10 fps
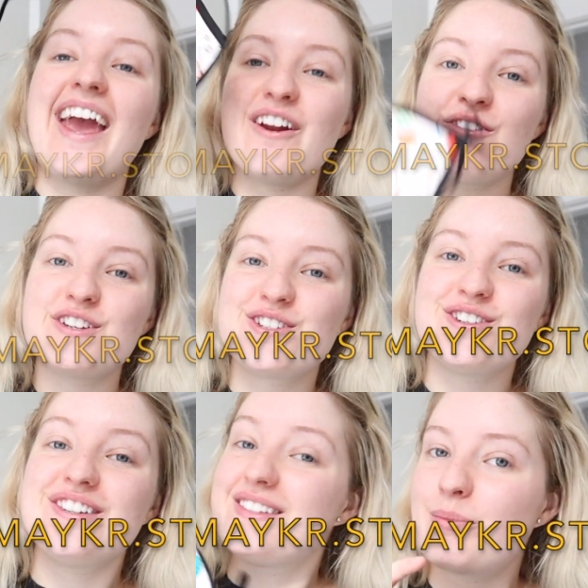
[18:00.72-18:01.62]
head over
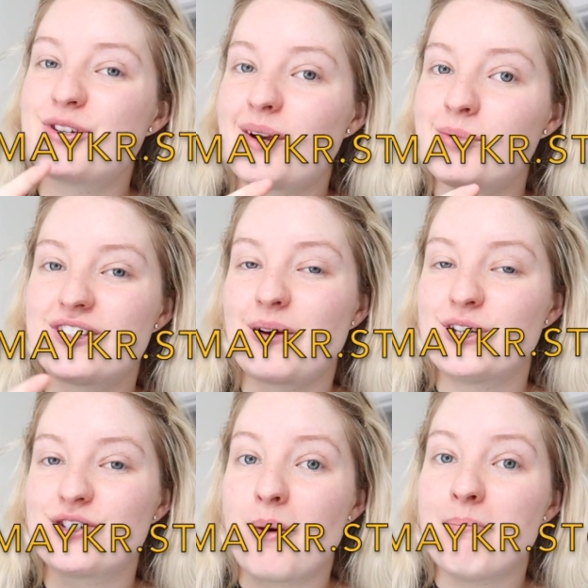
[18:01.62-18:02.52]
to w w
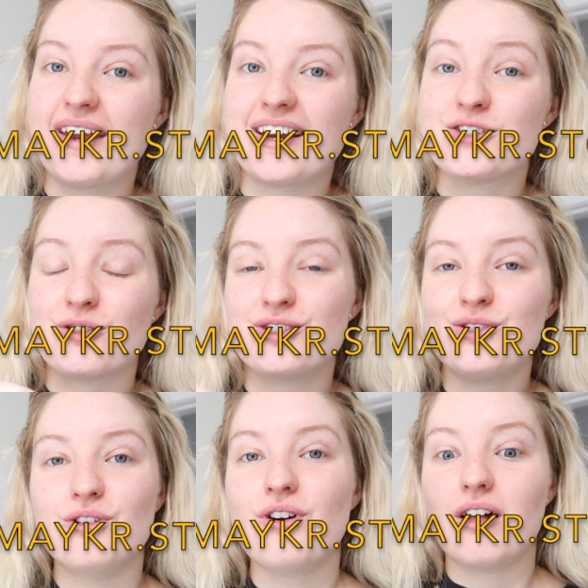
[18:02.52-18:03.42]
w dot maykr dot
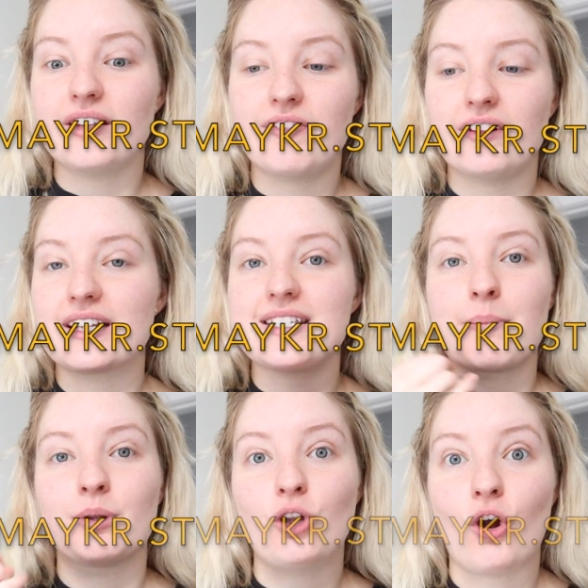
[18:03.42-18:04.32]
store. I'll leave the link
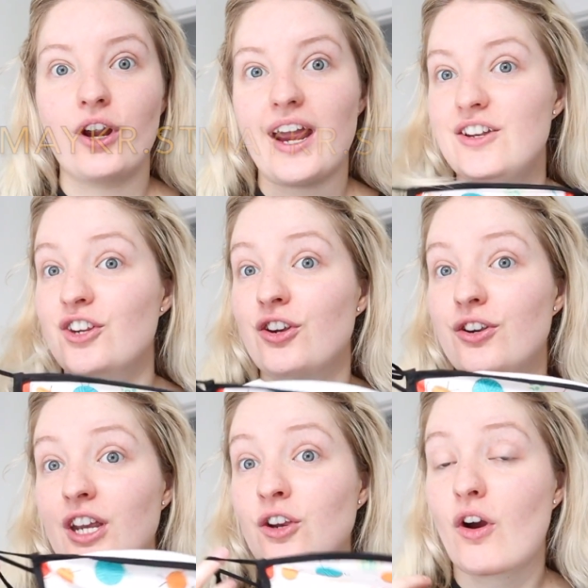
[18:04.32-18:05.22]
down below and
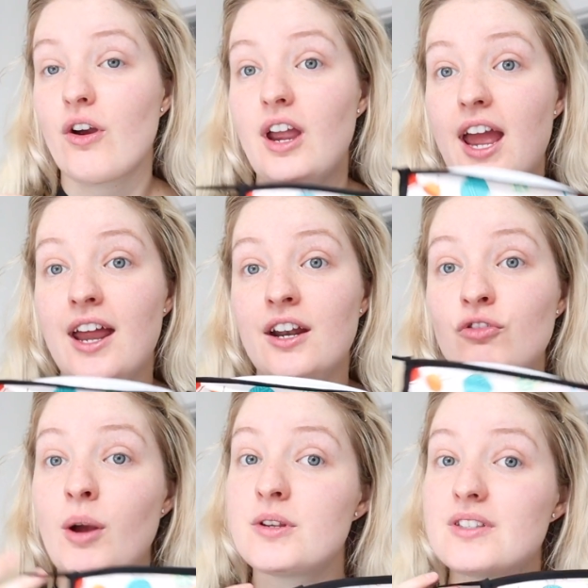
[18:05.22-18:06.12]
you can go and
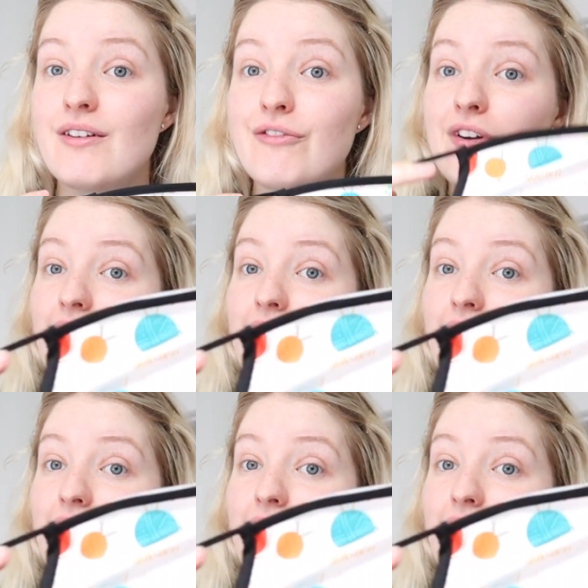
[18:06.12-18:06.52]
grab yourself